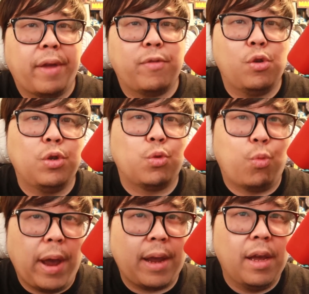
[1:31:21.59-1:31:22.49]
If Jesus. You
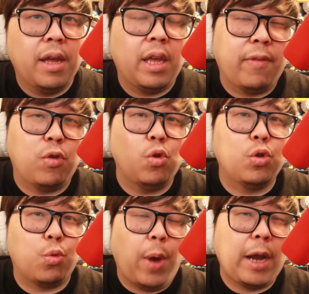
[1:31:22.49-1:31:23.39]
use reg- if you
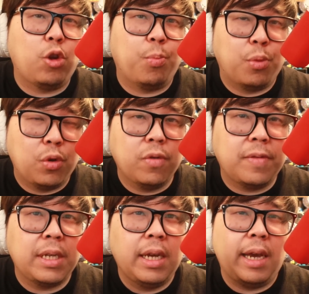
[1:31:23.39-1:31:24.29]
use regular moves,